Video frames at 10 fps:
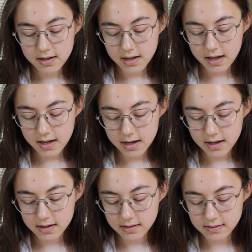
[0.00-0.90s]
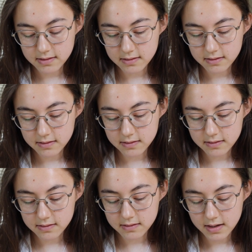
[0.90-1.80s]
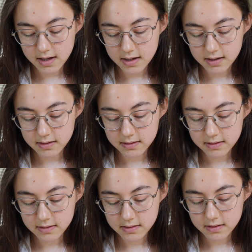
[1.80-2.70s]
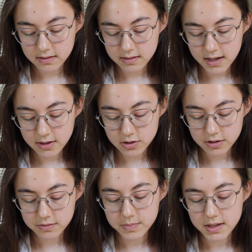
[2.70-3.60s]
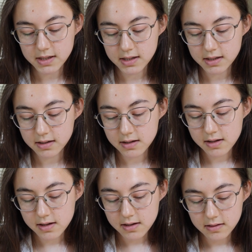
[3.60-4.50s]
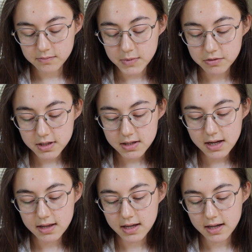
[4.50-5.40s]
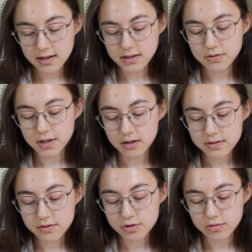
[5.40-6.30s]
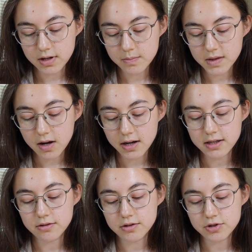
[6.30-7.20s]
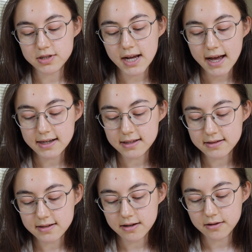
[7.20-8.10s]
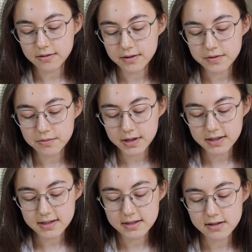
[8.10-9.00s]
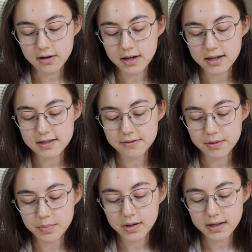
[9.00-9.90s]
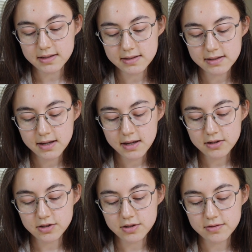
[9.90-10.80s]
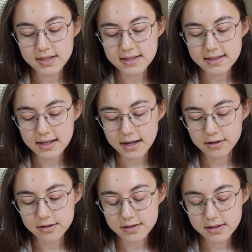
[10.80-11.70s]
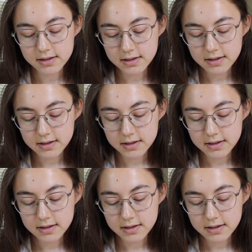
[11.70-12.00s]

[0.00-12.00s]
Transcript: and then that should be muted and then you can also trim the audio you just added so if you want it to start at a different place just use these sliders